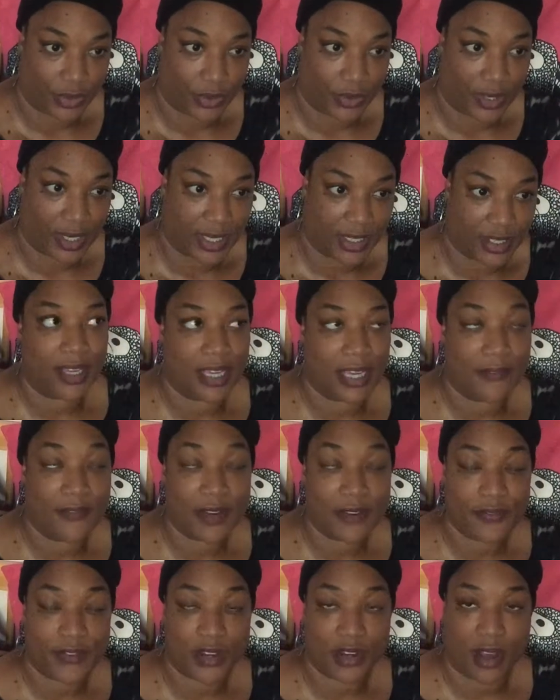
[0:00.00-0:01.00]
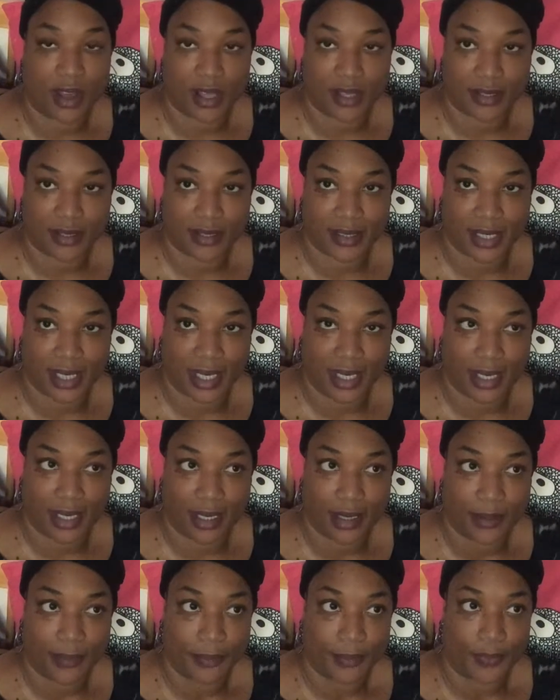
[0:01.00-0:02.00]
Or even if you can't
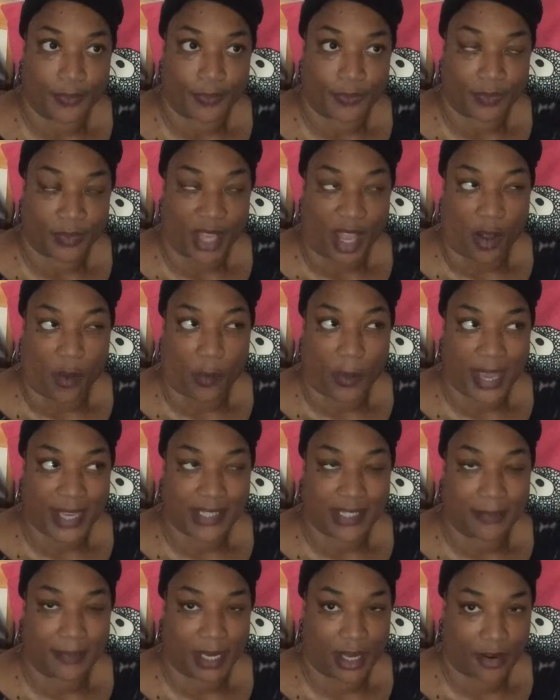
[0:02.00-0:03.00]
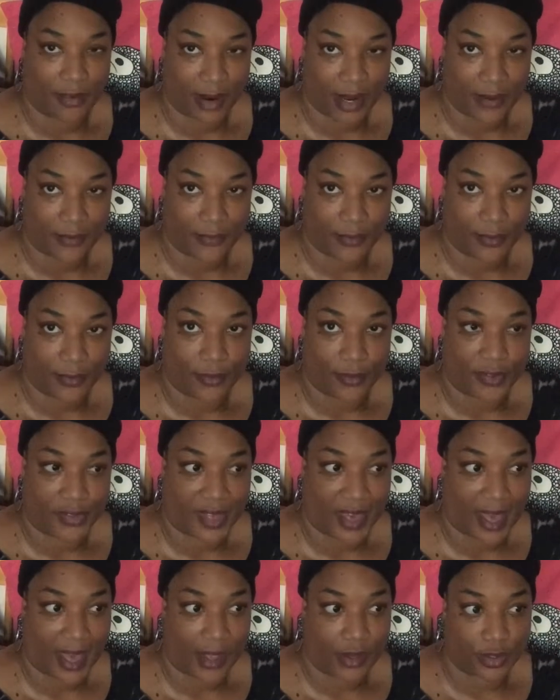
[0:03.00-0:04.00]
see a way to be grateful for
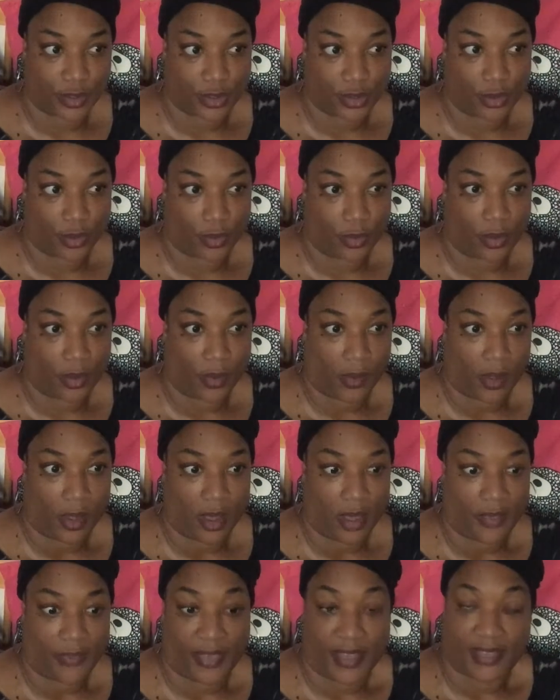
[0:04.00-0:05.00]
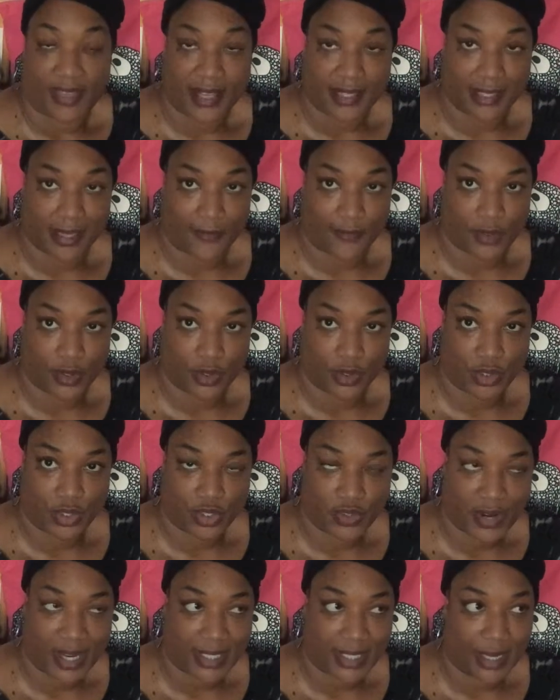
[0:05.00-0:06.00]
the actual thing that's giving you
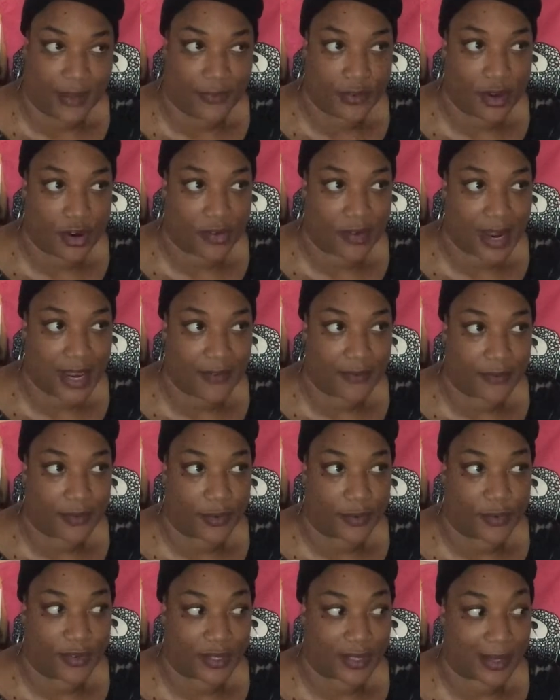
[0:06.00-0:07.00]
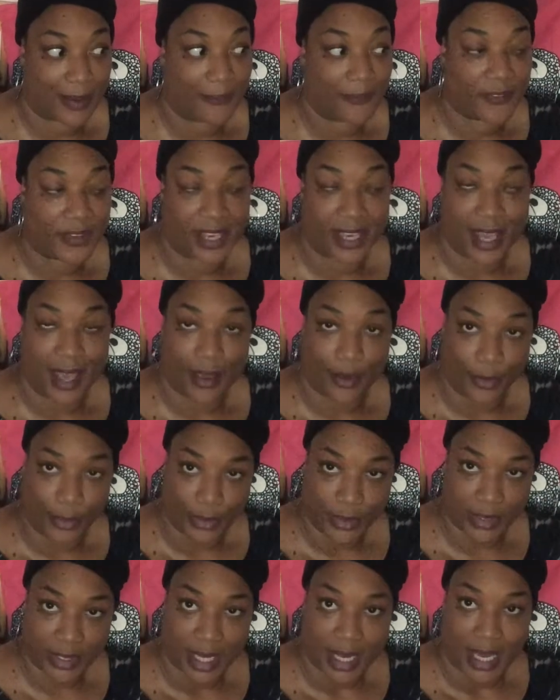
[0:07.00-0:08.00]
stress, if you're grateful for something
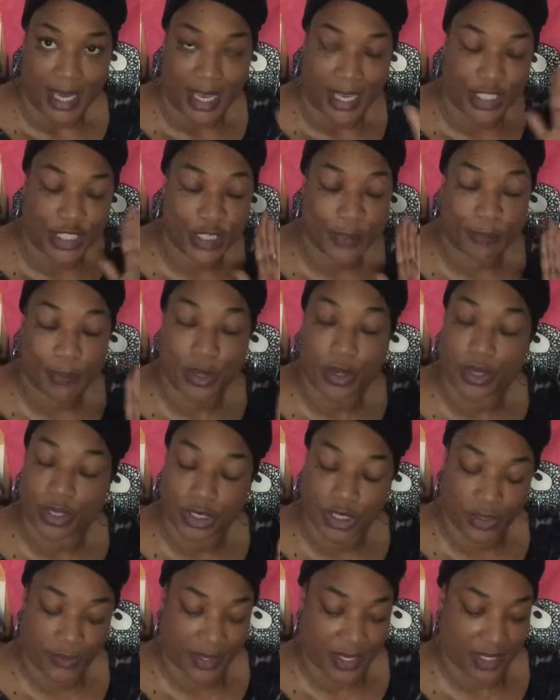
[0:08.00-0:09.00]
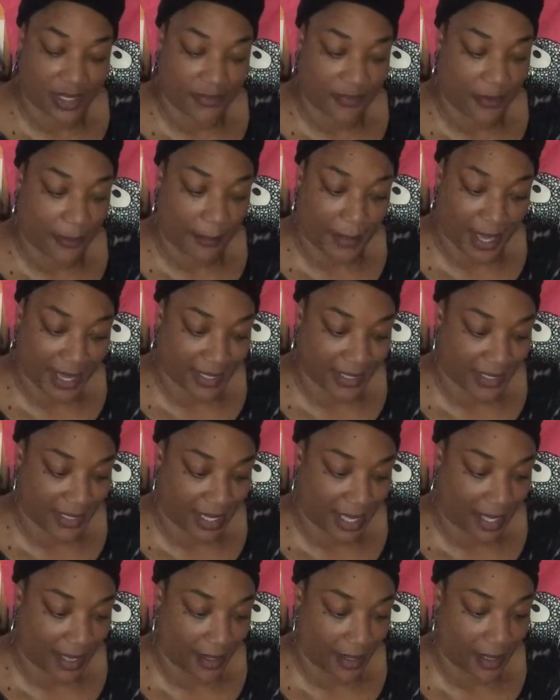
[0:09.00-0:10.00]
else, it just puts you in a different
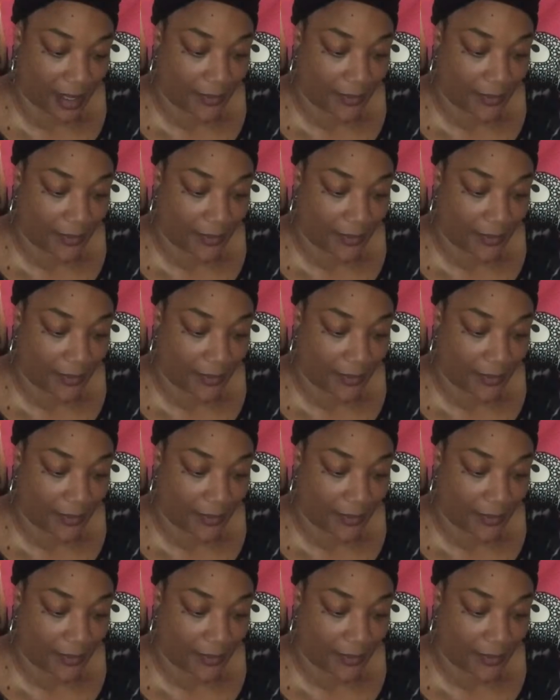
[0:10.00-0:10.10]
mindset.